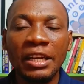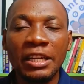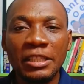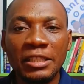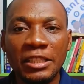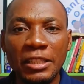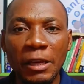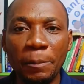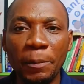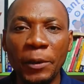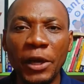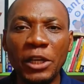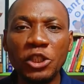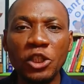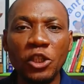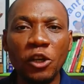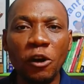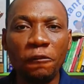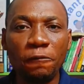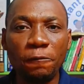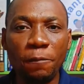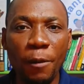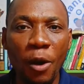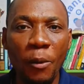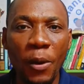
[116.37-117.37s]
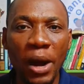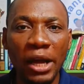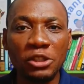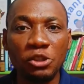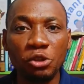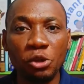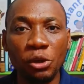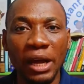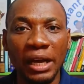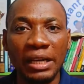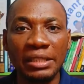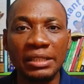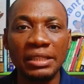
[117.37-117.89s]
Separation of
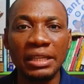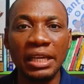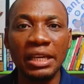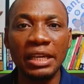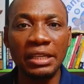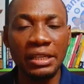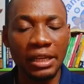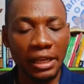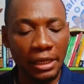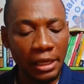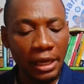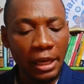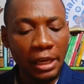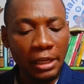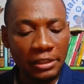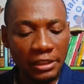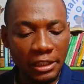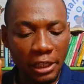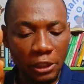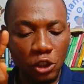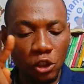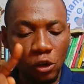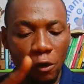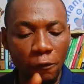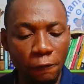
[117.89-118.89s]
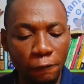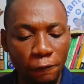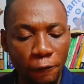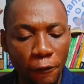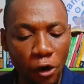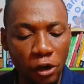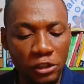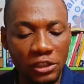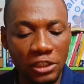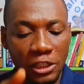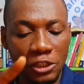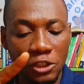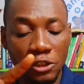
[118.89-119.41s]
powers, you can see in the Section
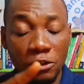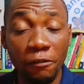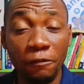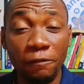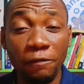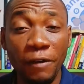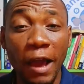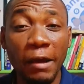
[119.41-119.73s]
4, Section